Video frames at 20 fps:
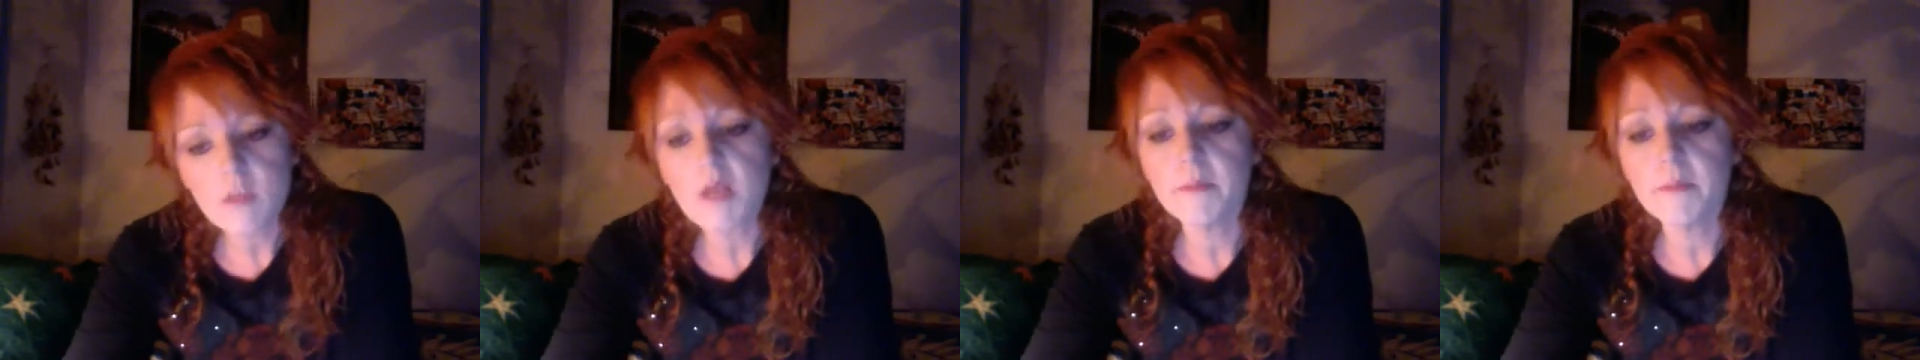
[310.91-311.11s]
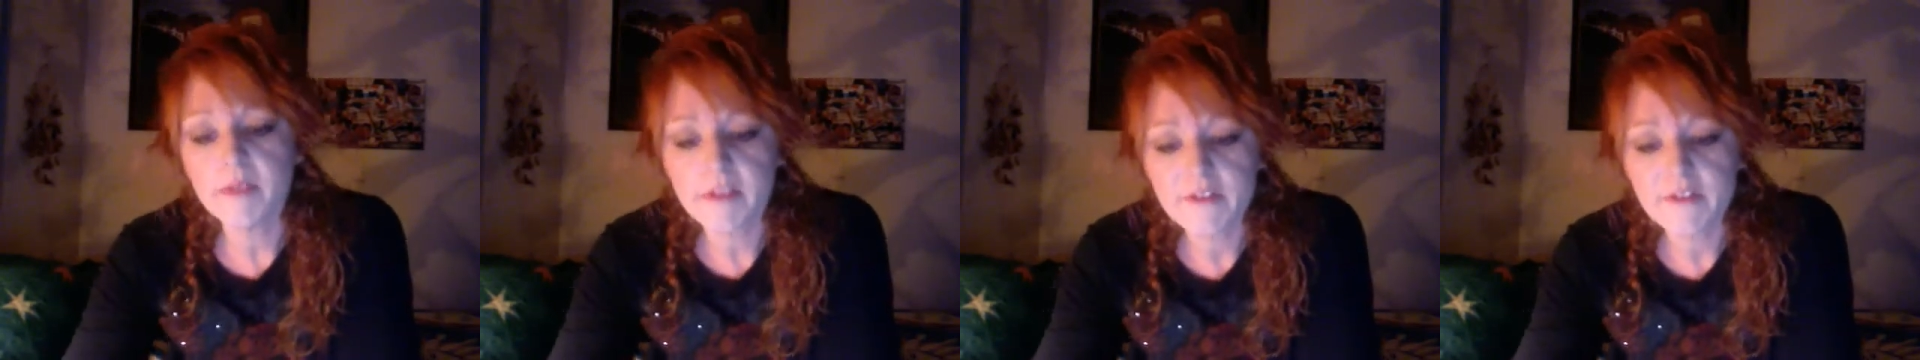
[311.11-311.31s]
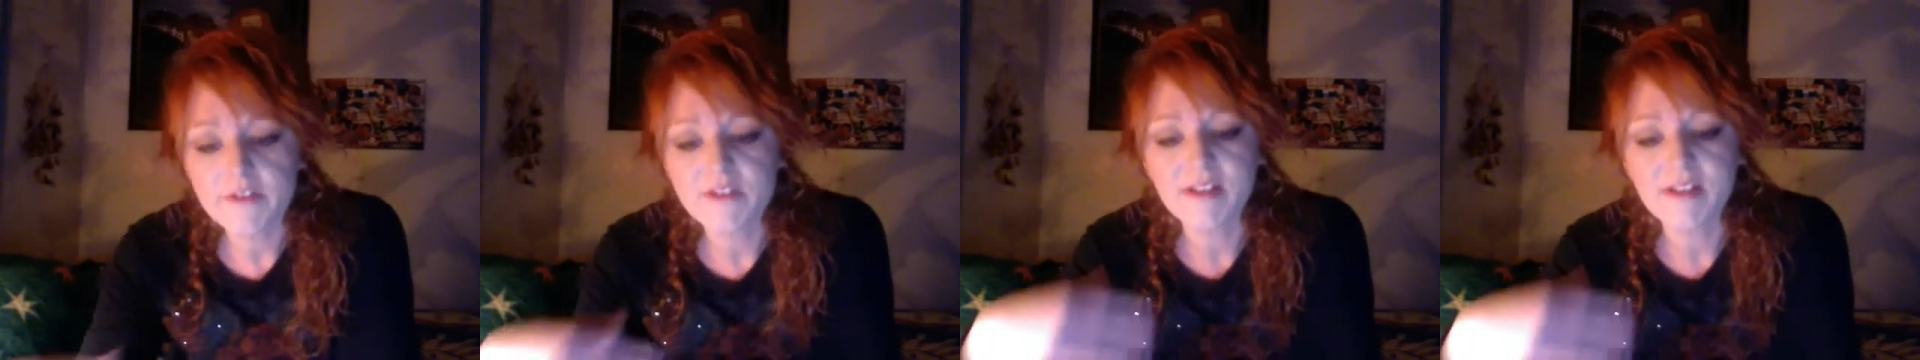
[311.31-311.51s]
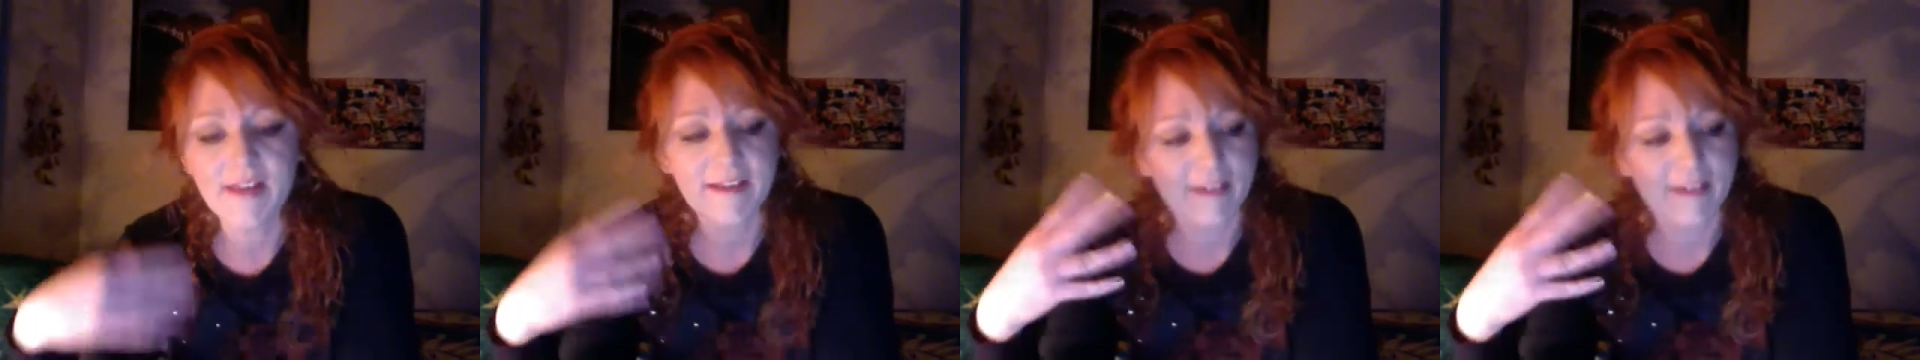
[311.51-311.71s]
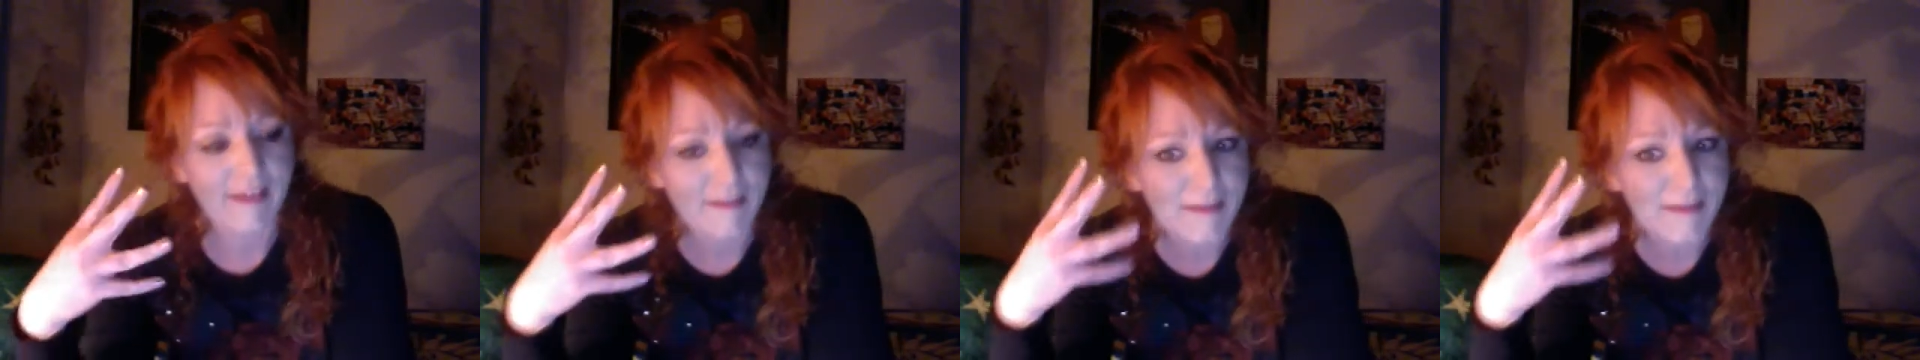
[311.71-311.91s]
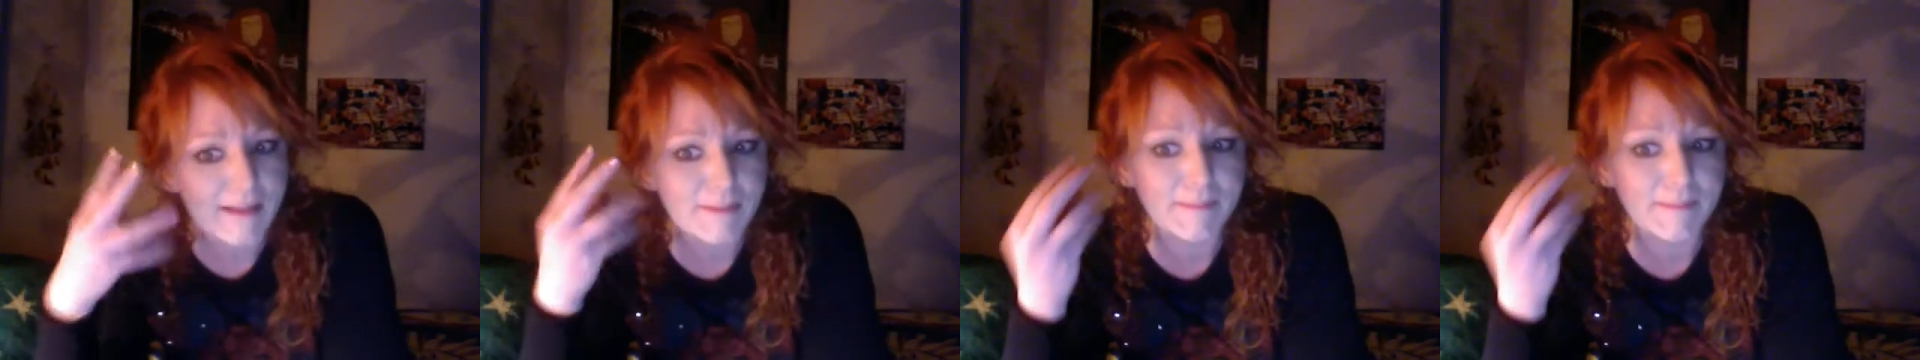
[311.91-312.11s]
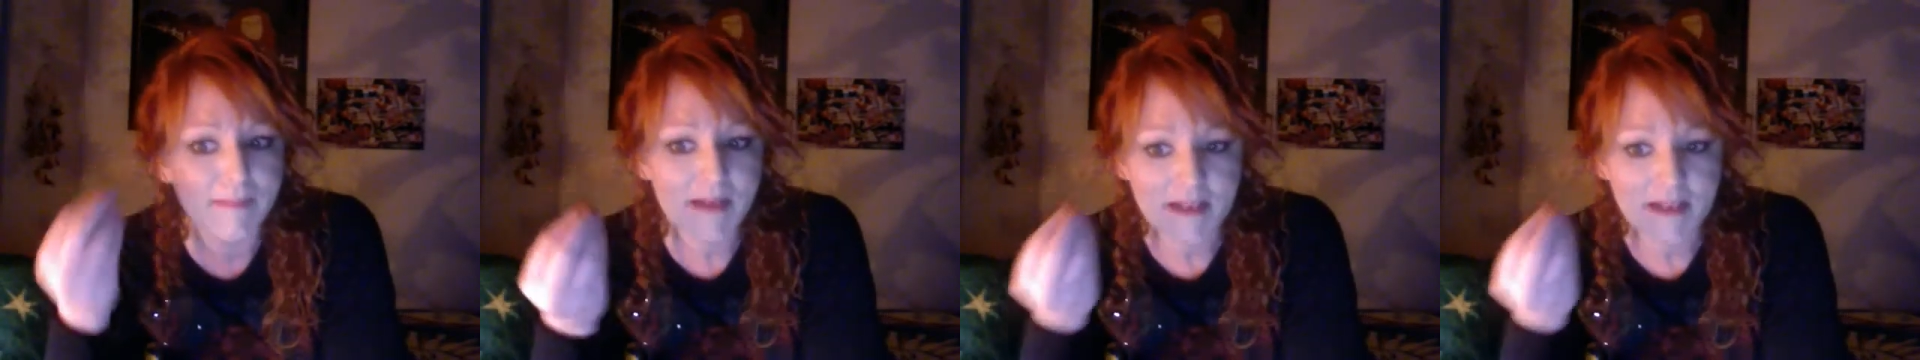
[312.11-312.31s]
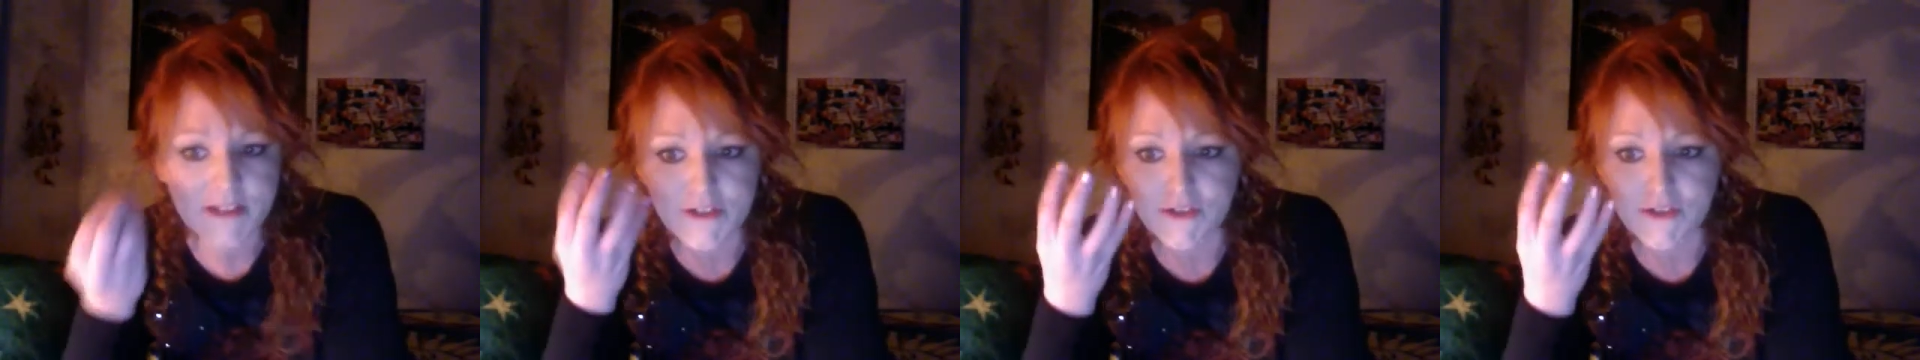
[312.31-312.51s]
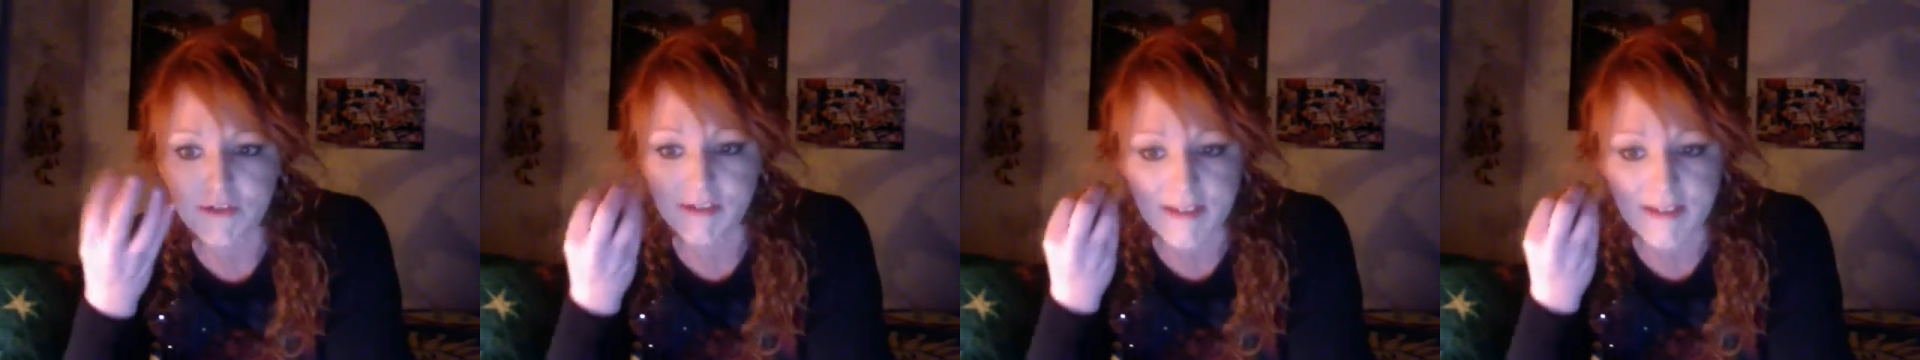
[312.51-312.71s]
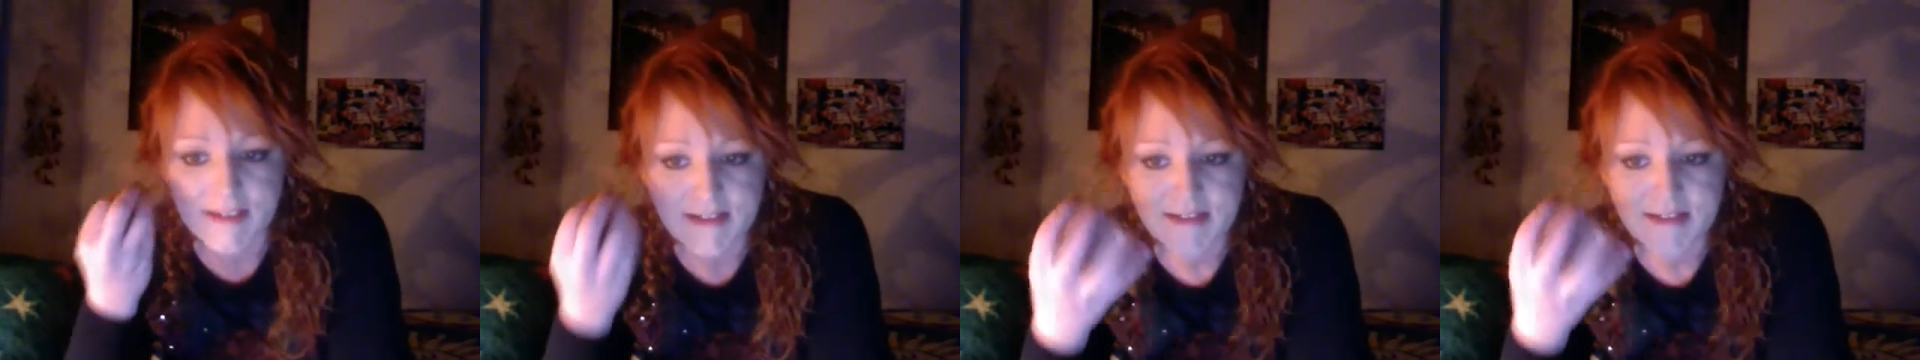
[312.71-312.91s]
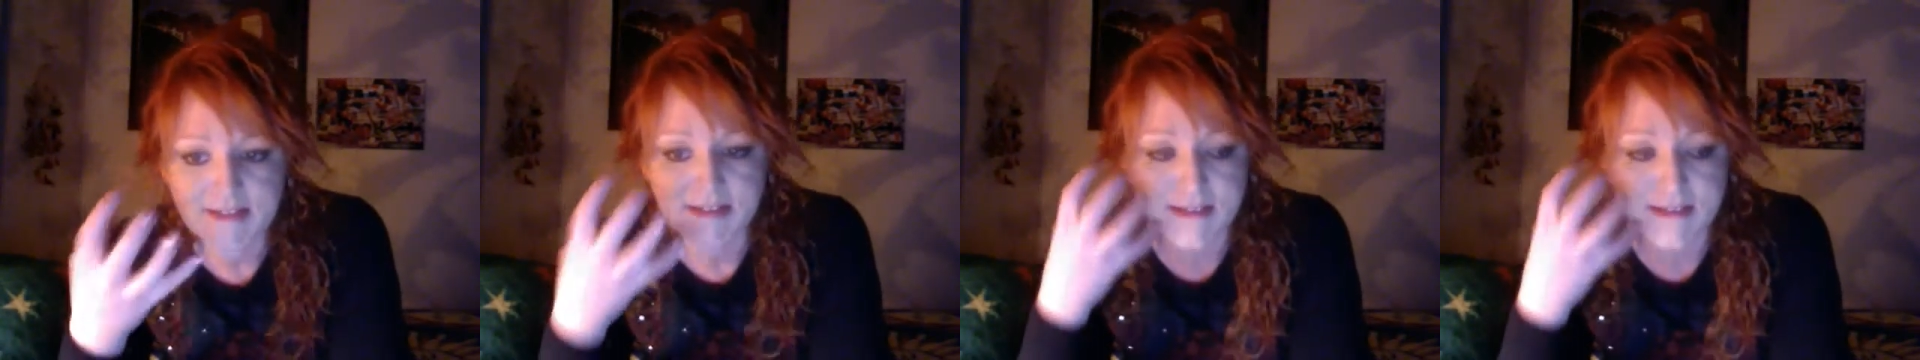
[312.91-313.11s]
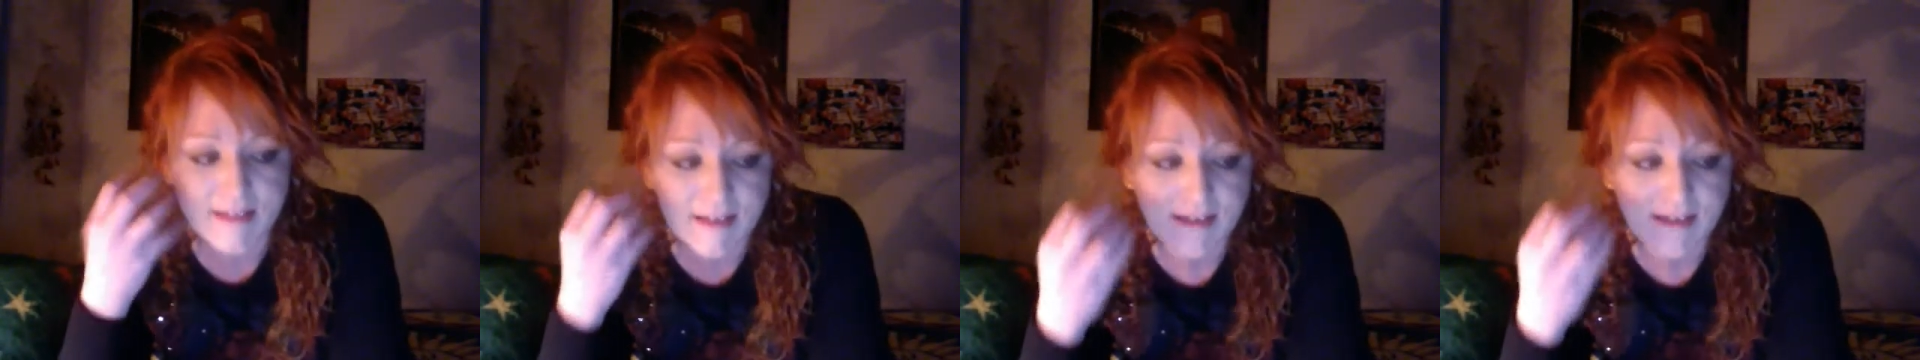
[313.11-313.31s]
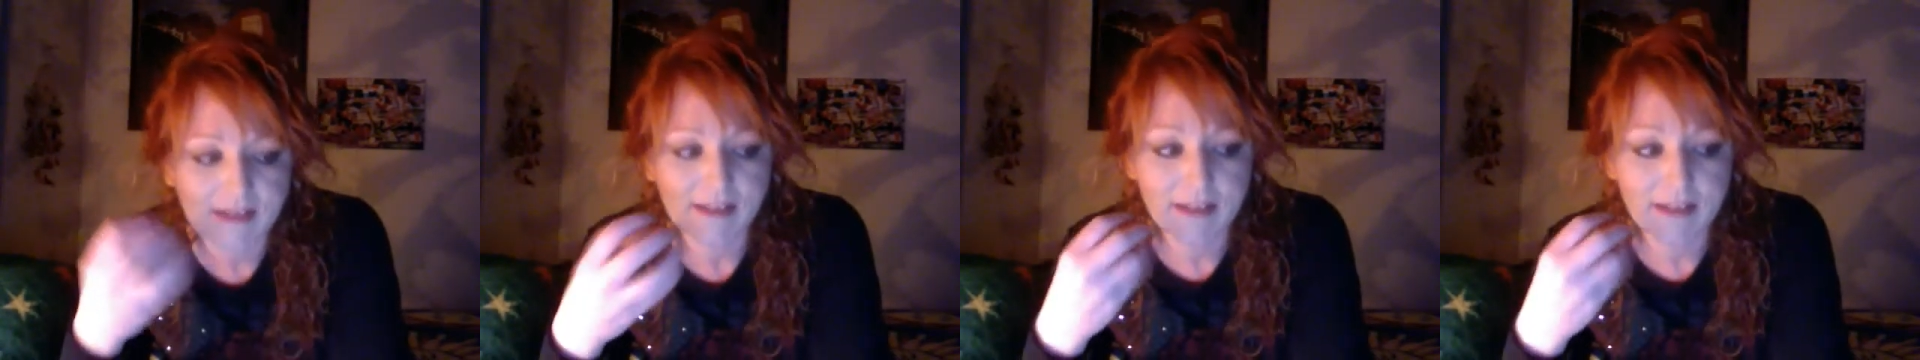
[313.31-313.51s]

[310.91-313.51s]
But there's like a miniature lesson in